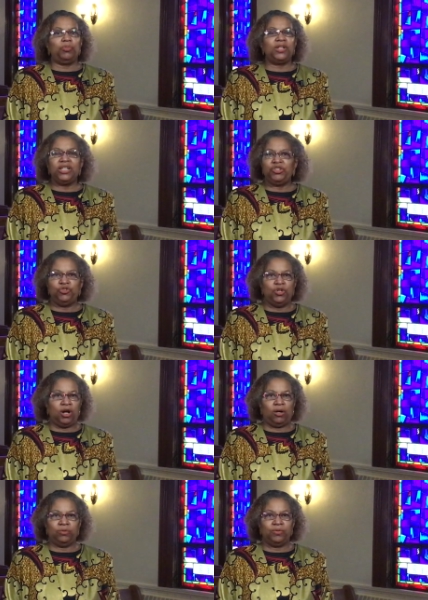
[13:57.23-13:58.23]
please
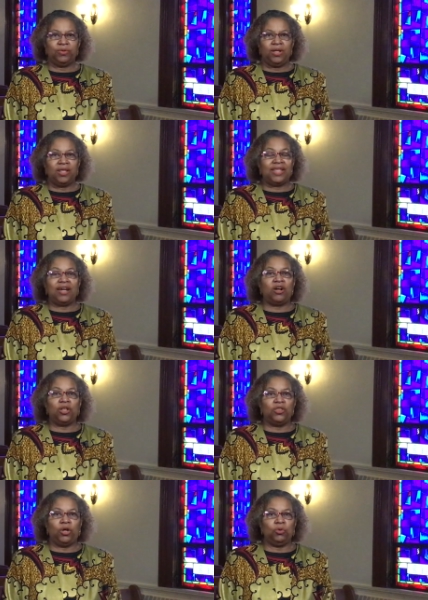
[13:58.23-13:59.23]
know there
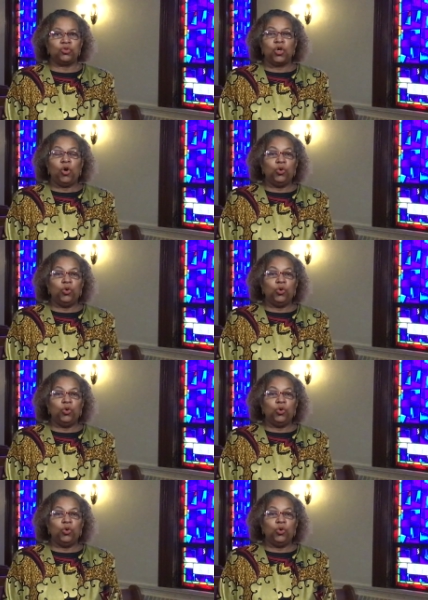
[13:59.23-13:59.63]
are those